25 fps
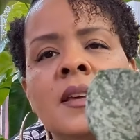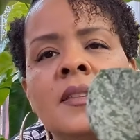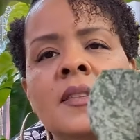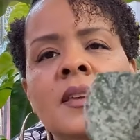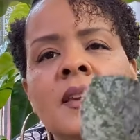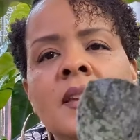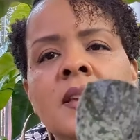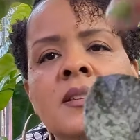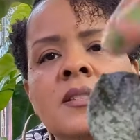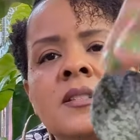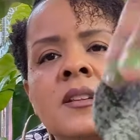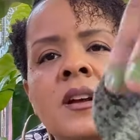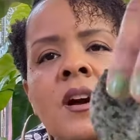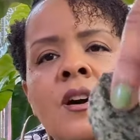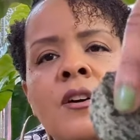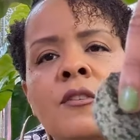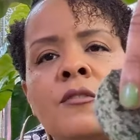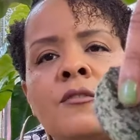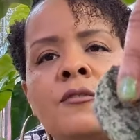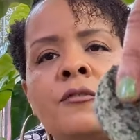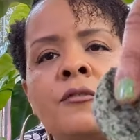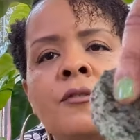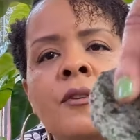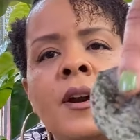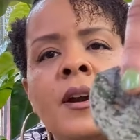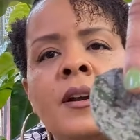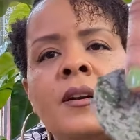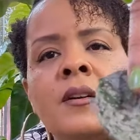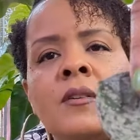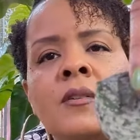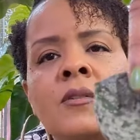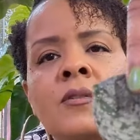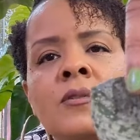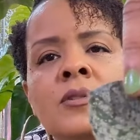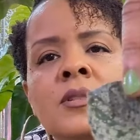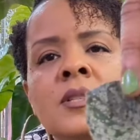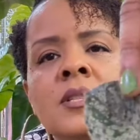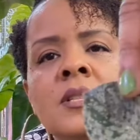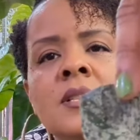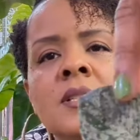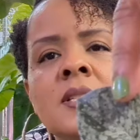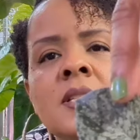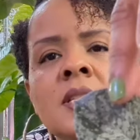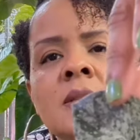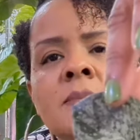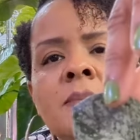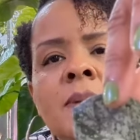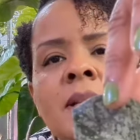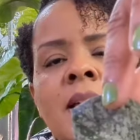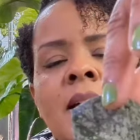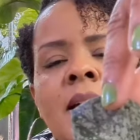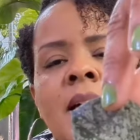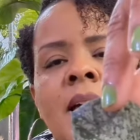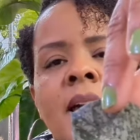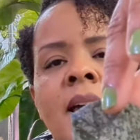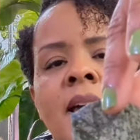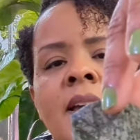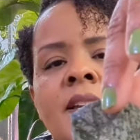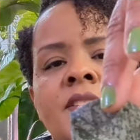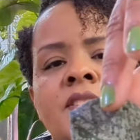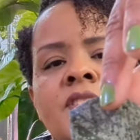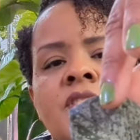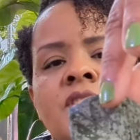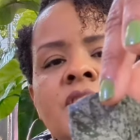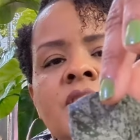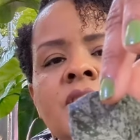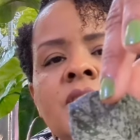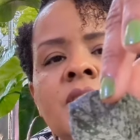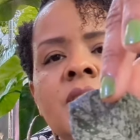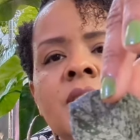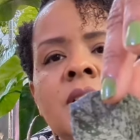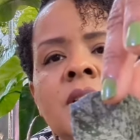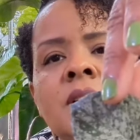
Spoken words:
I think it's called Freckles Splash.